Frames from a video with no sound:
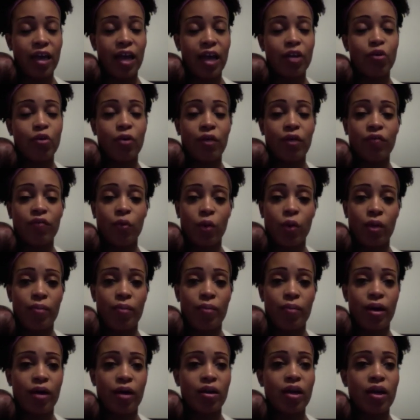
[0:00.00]
I don't have to worry
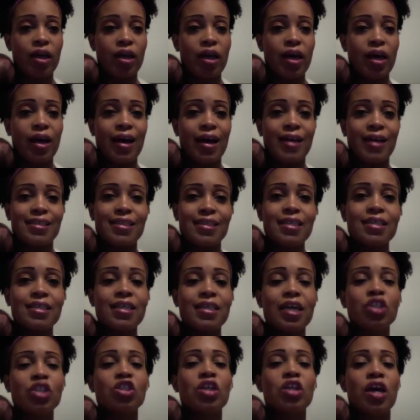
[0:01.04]
about a
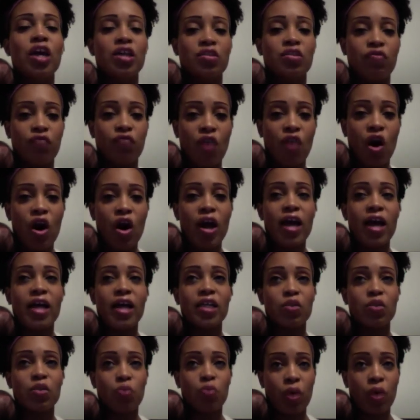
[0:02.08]
C-section. As far
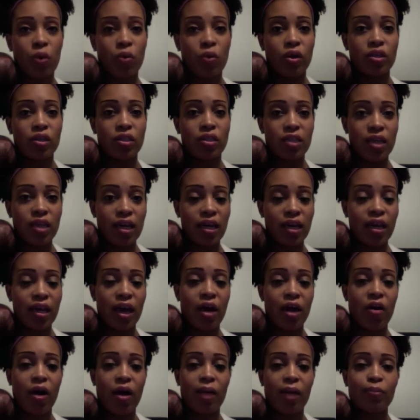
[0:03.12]
as what we're seeing
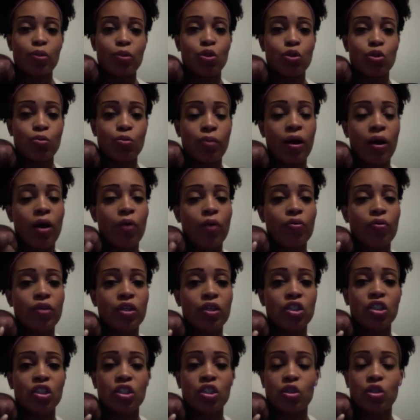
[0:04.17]
now, I'm super healthy.
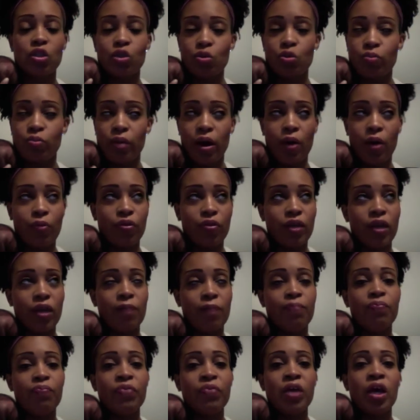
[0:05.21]
She's super healthy.
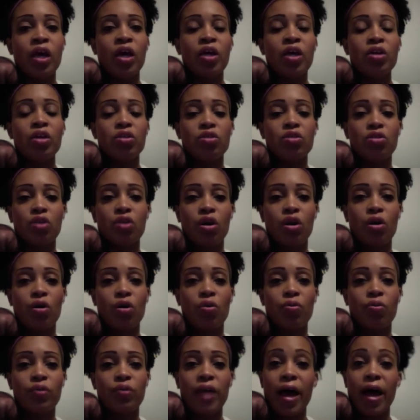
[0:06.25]

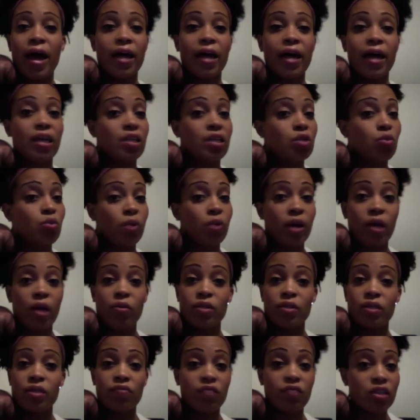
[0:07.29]
So that is what I was
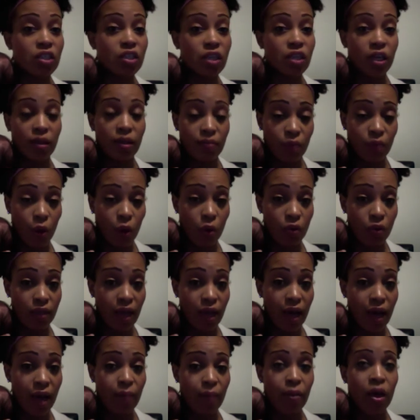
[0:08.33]
envisioning the whole
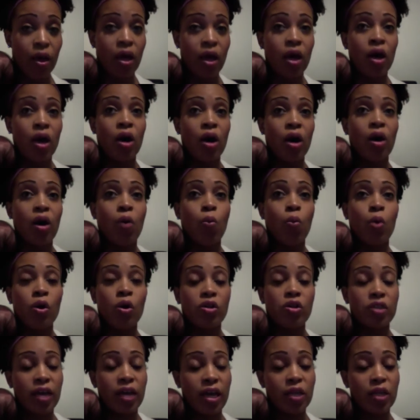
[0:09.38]
time.
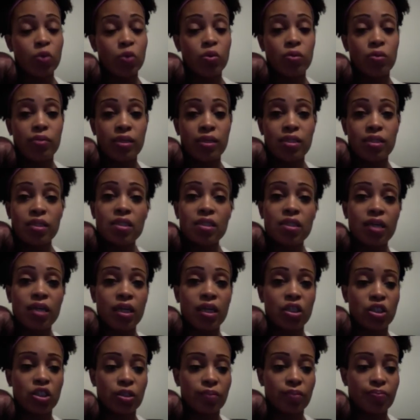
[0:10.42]
Worst case would be
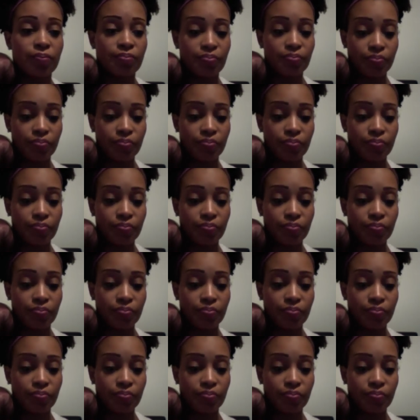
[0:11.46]
C-section.